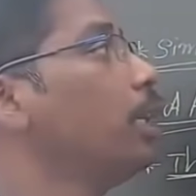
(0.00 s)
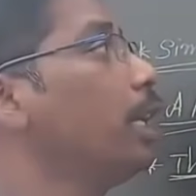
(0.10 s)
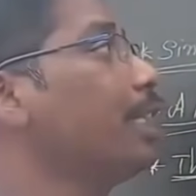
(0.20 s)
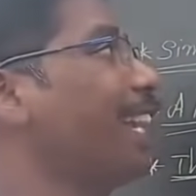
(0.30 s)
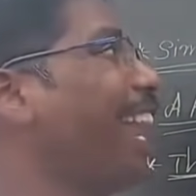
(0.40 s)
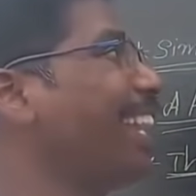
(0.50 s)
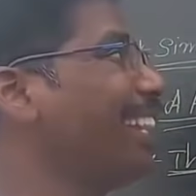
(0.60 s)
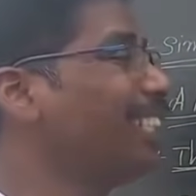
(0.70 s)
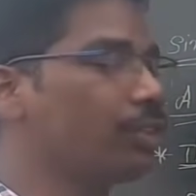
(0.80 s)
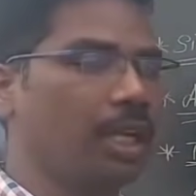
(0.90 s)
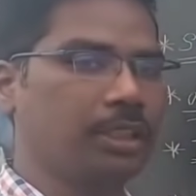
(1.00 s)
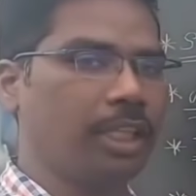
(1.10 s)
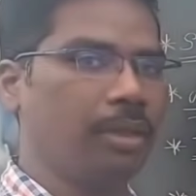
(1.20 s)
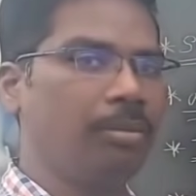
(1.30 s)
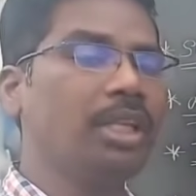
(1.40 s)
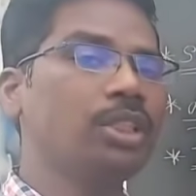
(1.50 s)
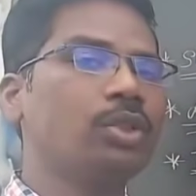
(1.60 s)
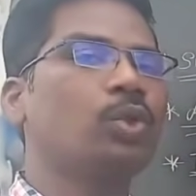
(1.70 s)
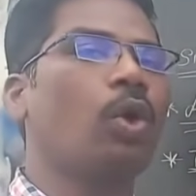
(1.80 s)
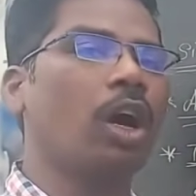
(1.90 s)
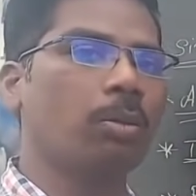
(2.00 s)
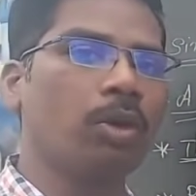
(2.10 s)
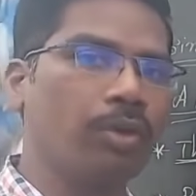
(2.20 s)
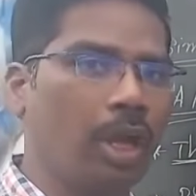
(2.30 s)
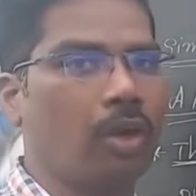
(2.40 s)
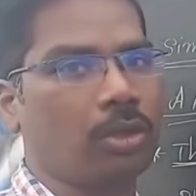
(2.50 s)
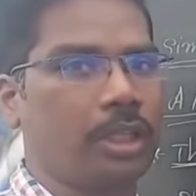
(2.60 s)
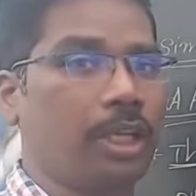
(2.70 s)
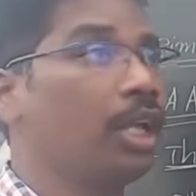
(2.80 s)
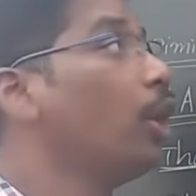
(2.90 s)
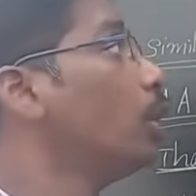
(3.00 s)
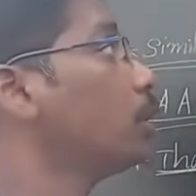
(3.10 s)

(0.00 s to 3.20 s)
Here triangles we are saying means 2 or more we have to take.